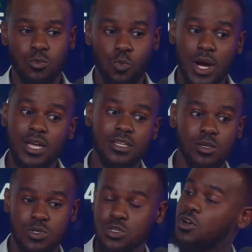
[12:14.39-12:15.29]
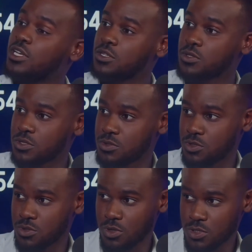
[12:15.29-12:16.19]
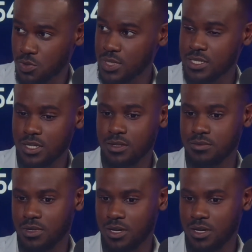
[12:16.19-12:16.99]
While he was calling you on Twitter,